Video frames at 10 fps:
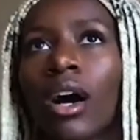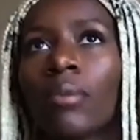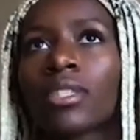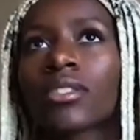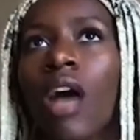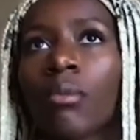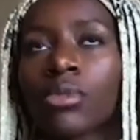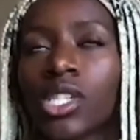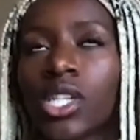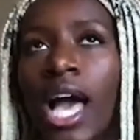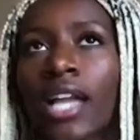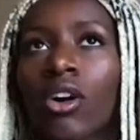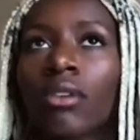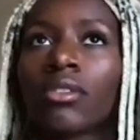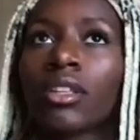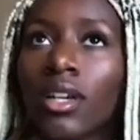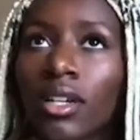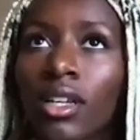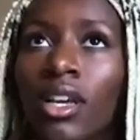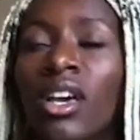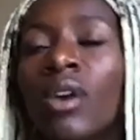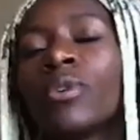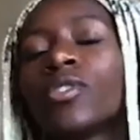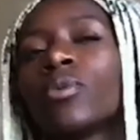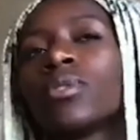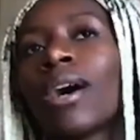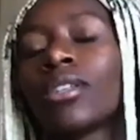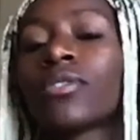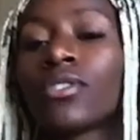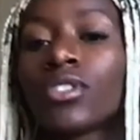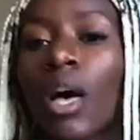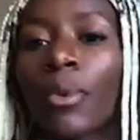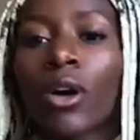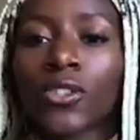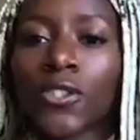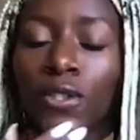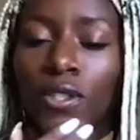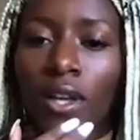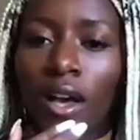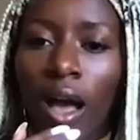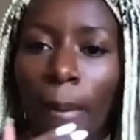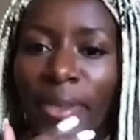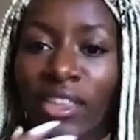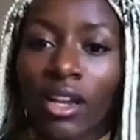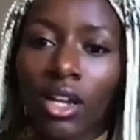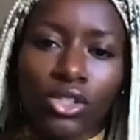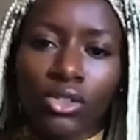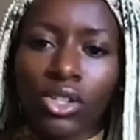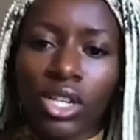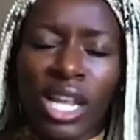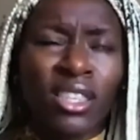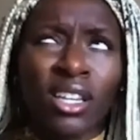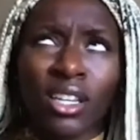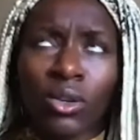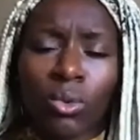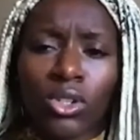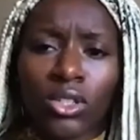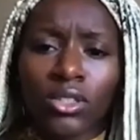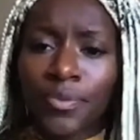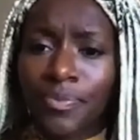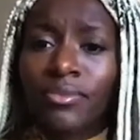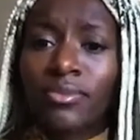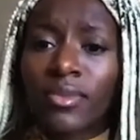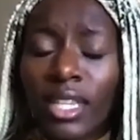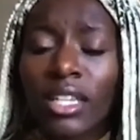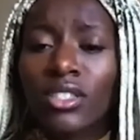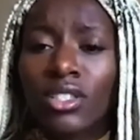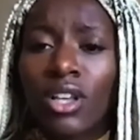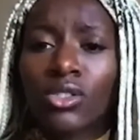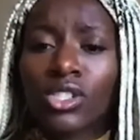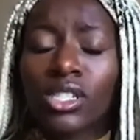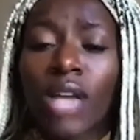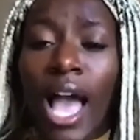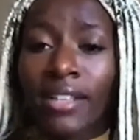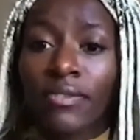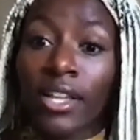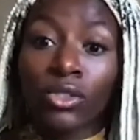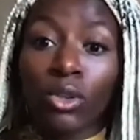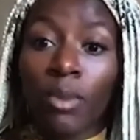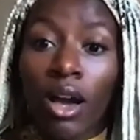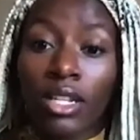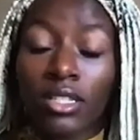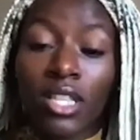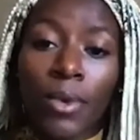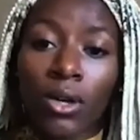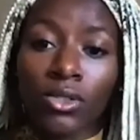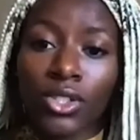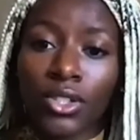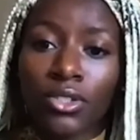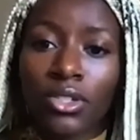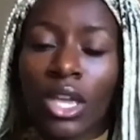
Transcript: this column she had called The Look, which was about different subcultures in the country and I think in the world. And so she asked if I knew about any subcultures.